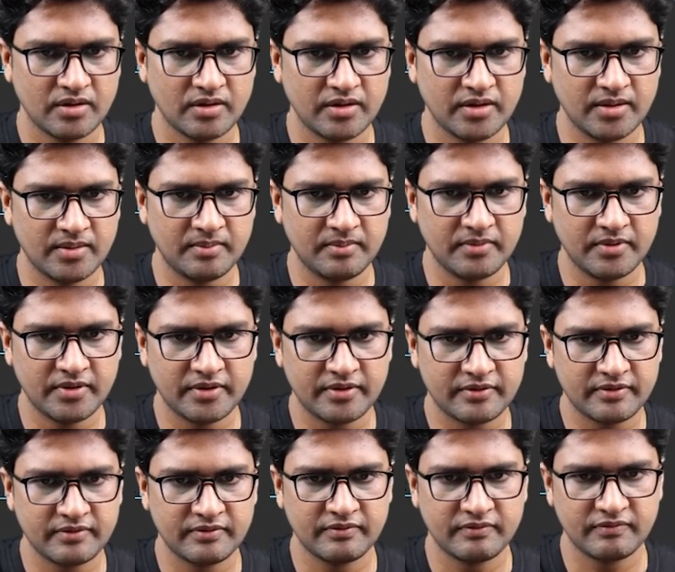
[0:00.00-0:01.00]
number
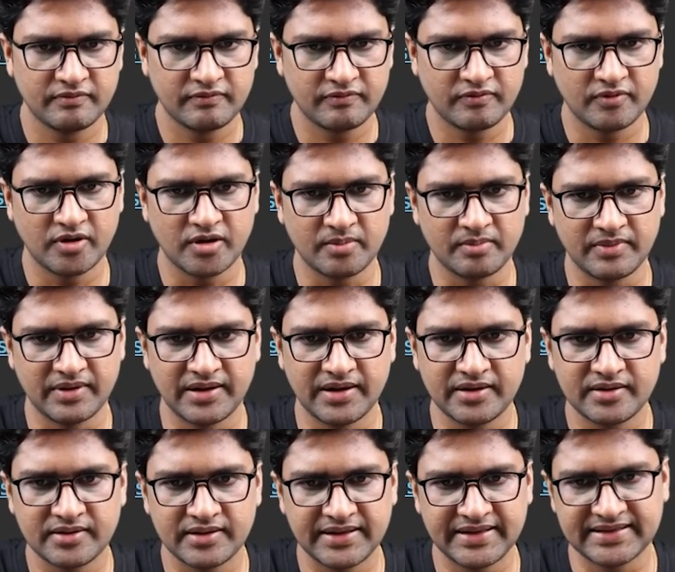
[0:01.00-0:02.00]

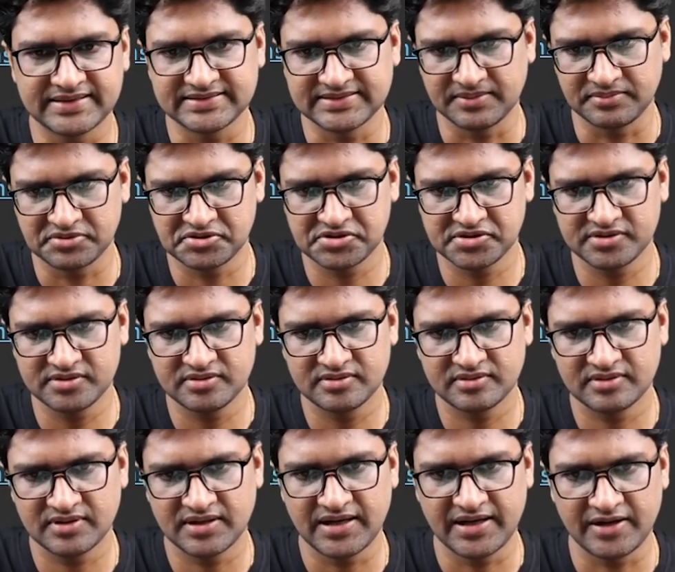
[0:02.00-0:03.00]
format exception.
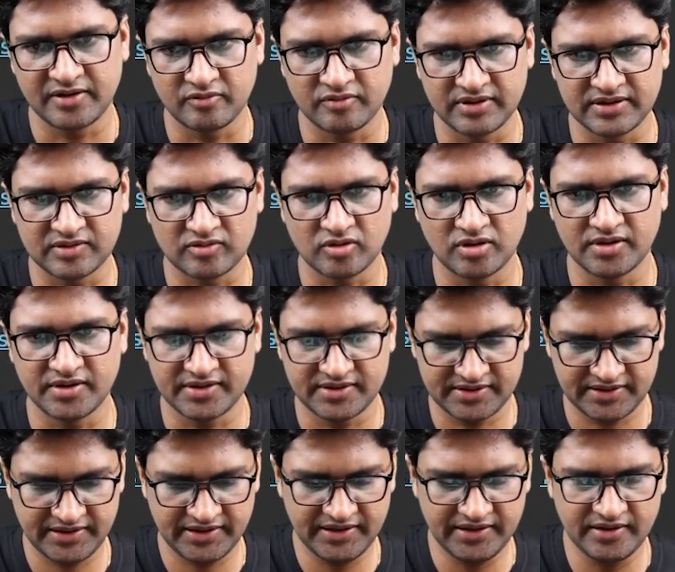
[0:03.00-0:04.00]
I go and call it
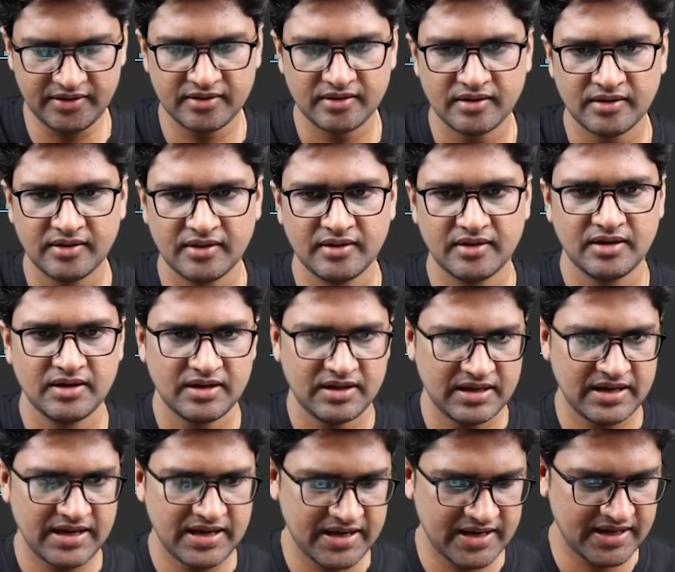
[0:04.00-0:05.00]
A,
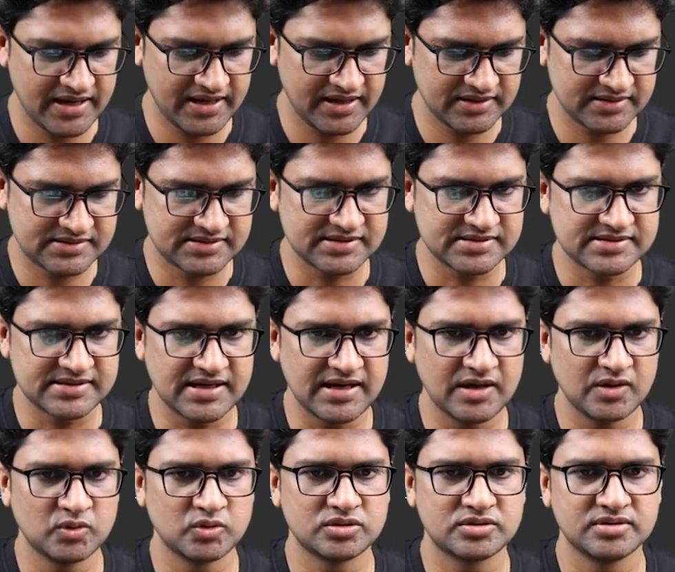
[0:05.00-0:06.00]
and sys
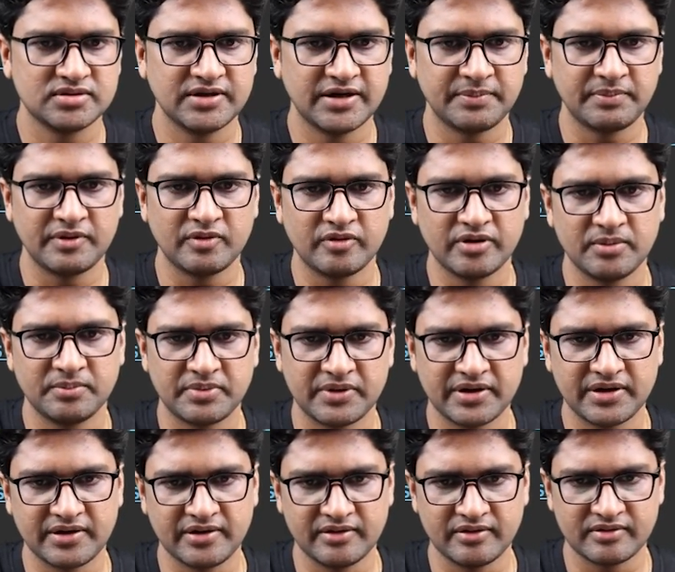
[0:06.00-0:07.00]
out. Let me go and
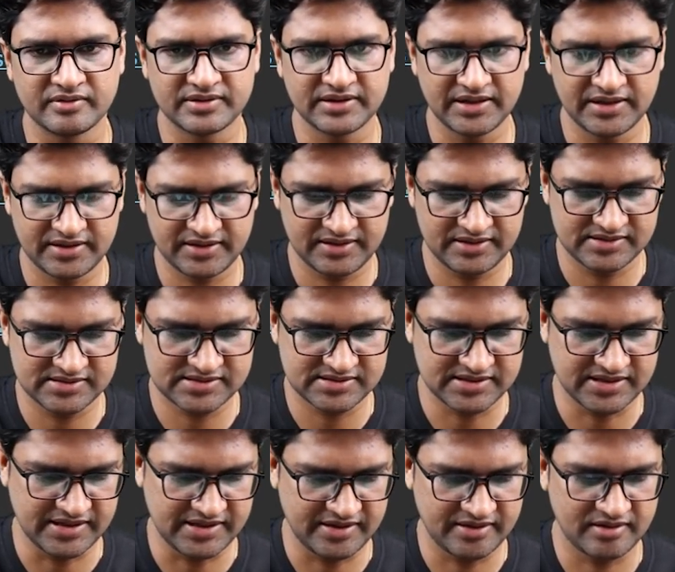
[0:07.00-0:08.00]
print here that
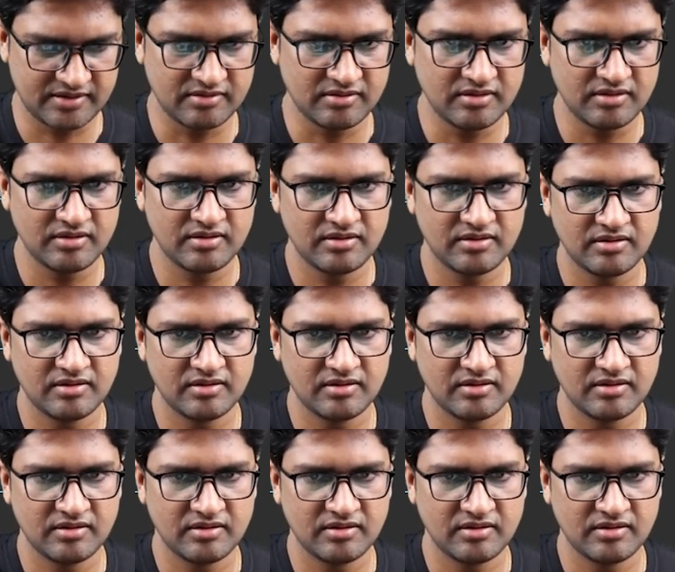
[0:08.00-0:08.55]
inside the